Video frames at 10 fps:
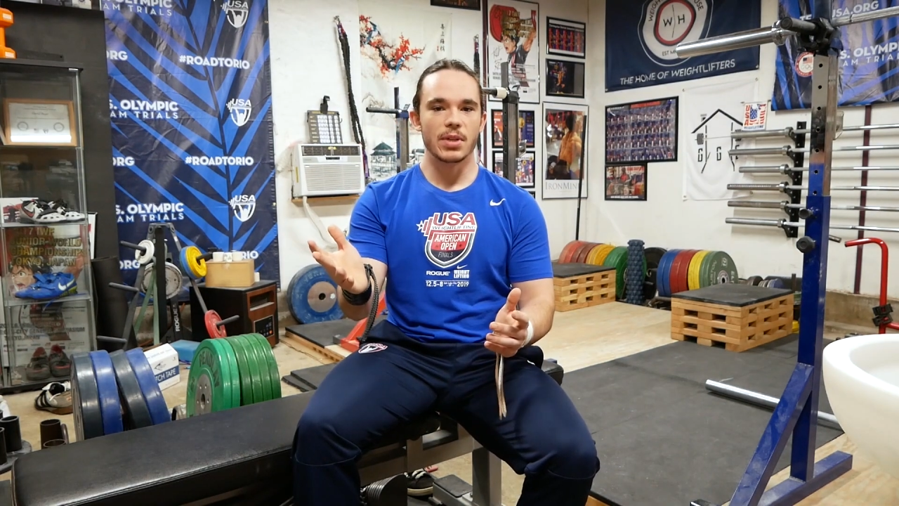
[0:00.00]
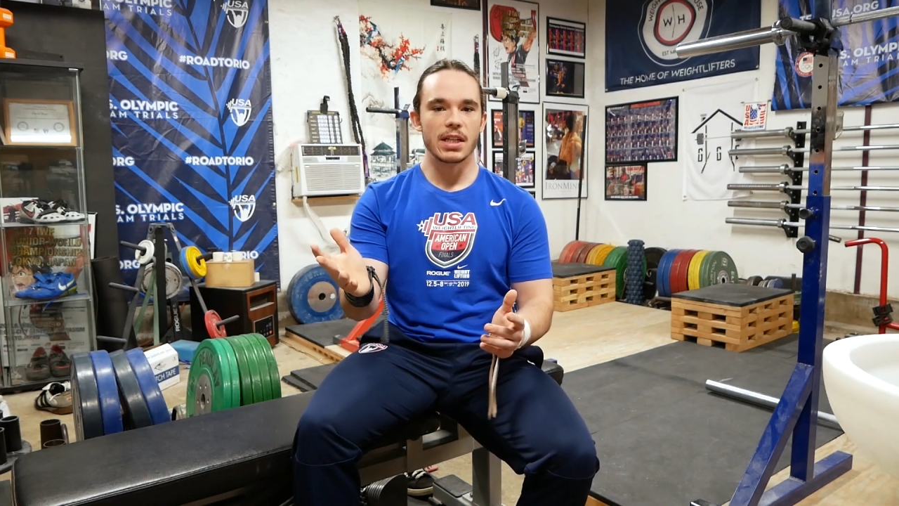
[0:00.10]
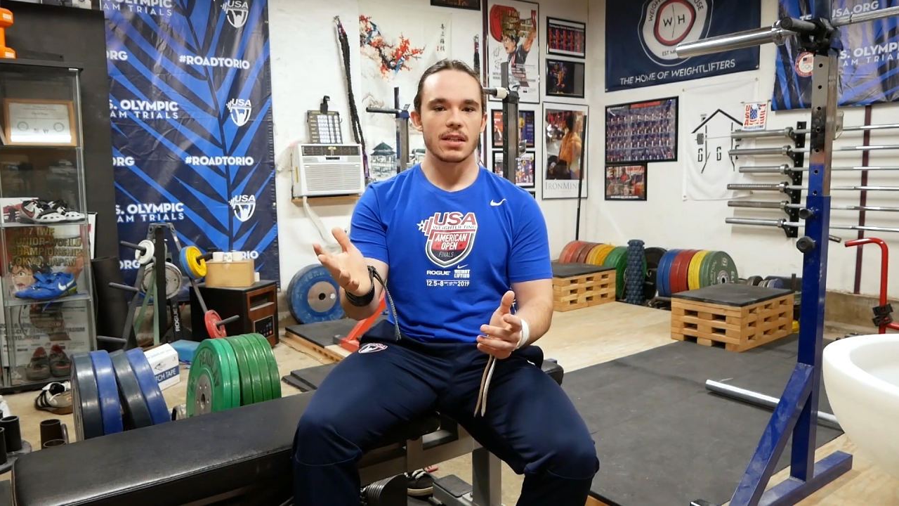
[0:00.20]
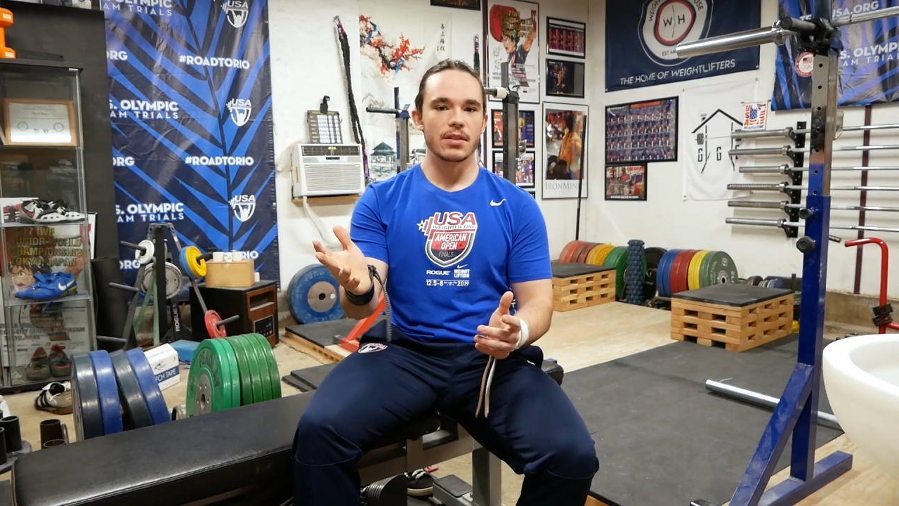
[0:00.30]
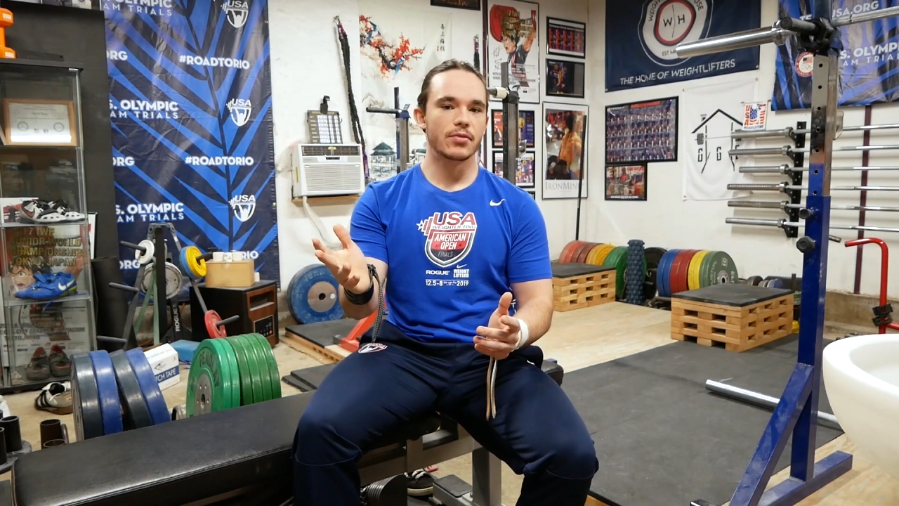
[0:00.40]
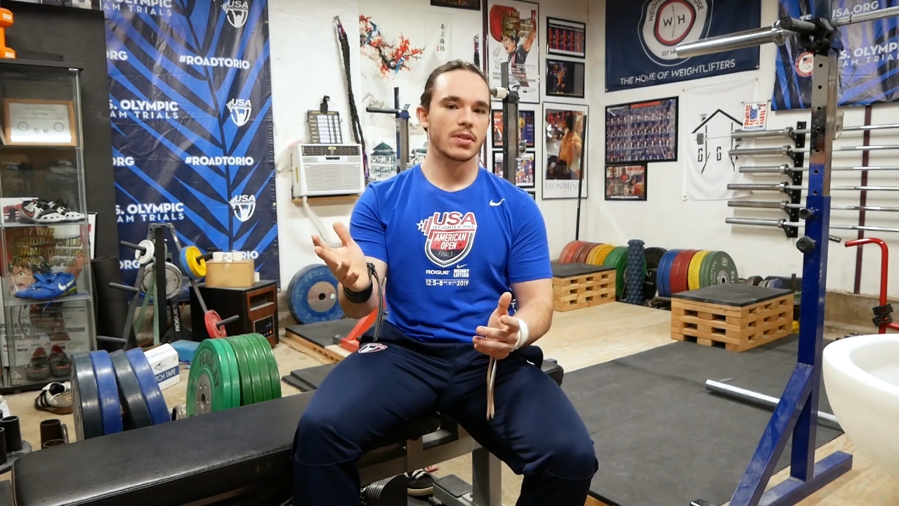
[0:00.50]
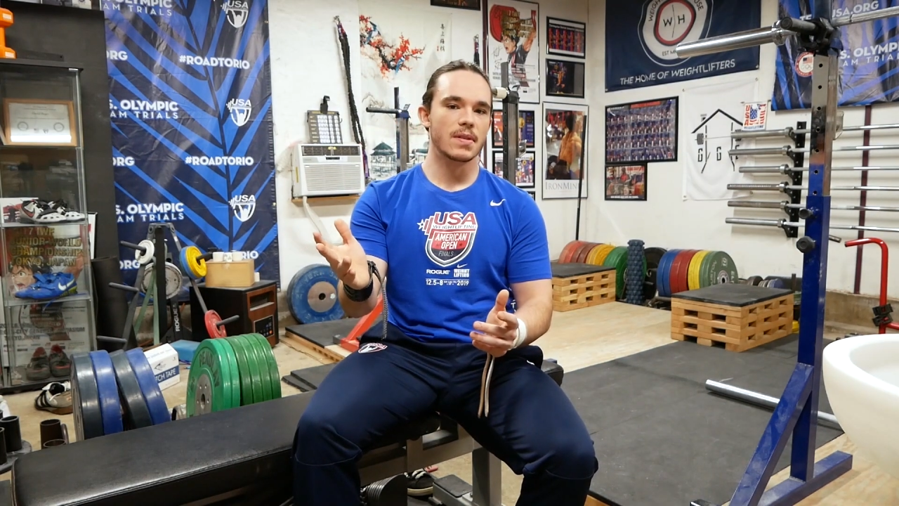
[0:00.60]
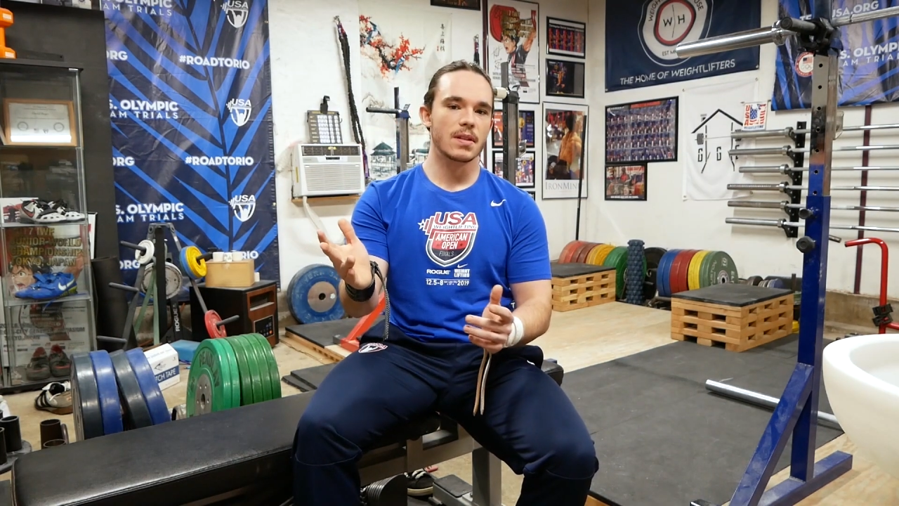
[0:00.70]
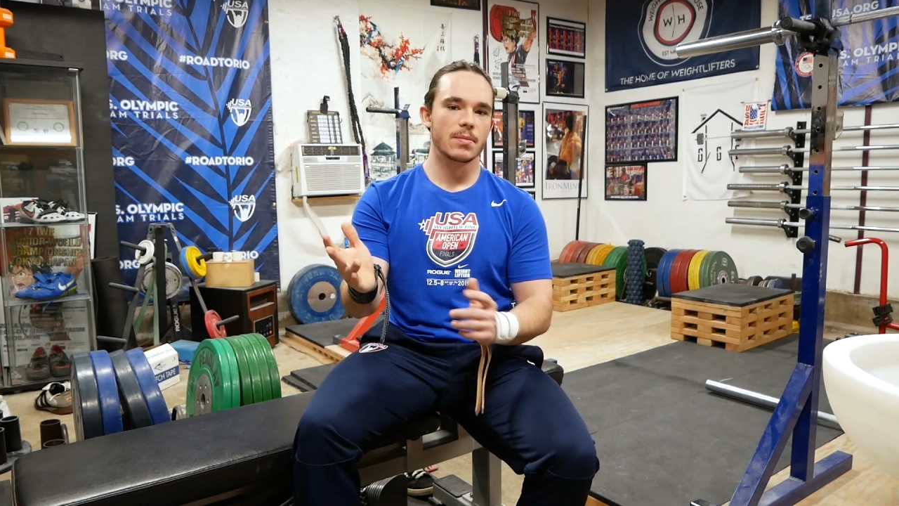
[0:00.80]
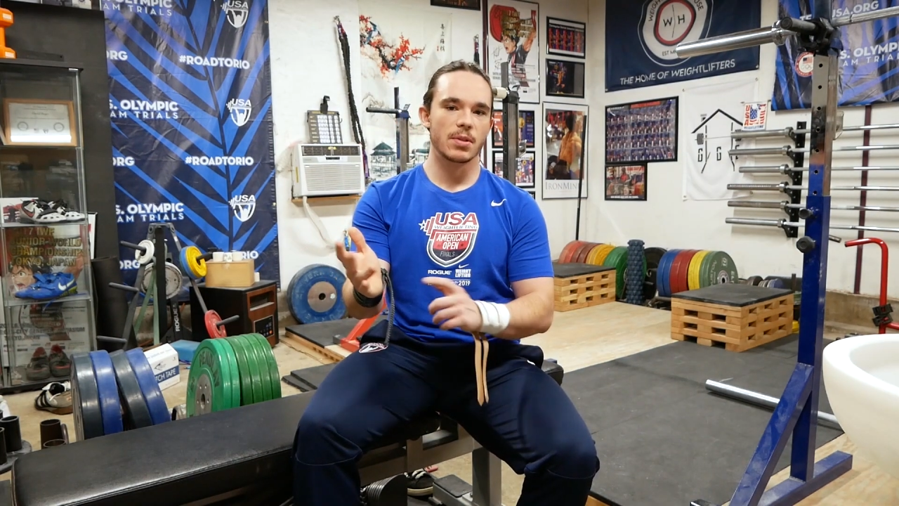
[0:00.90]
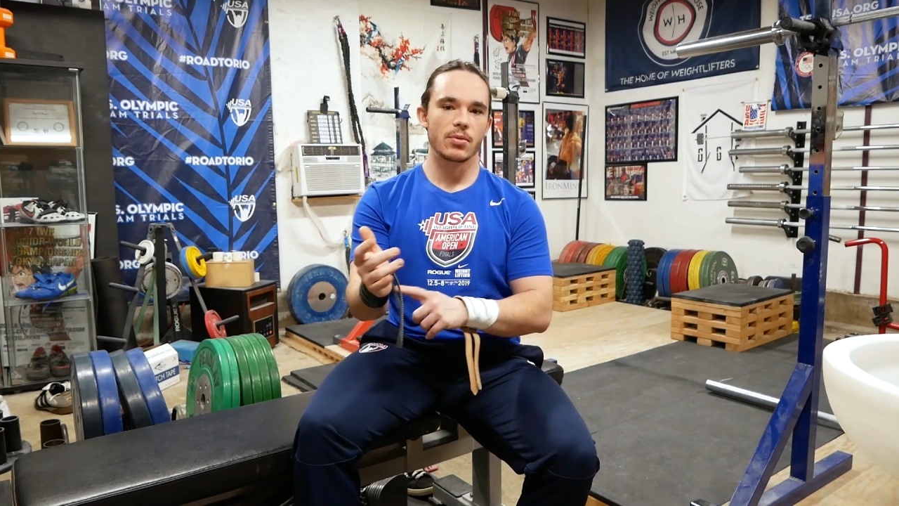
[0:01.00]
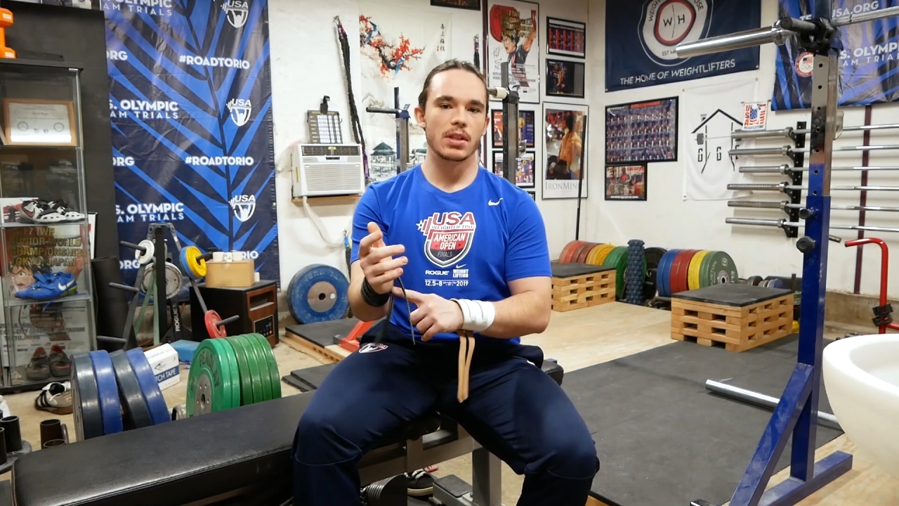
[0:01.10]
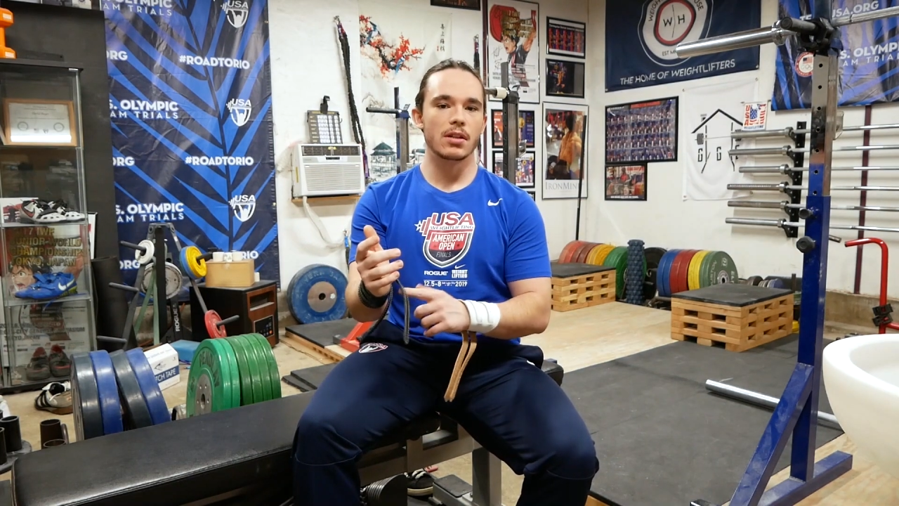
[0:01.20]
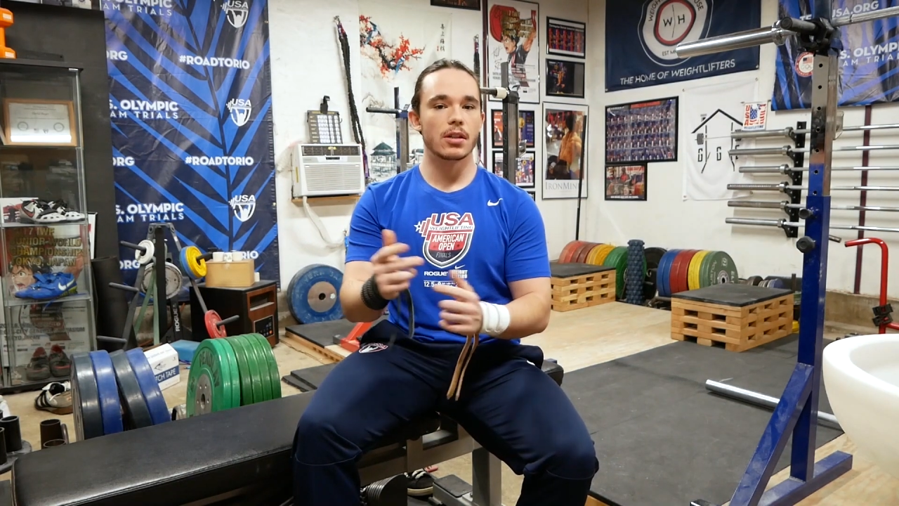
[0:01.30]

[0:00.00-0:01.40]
many differences between the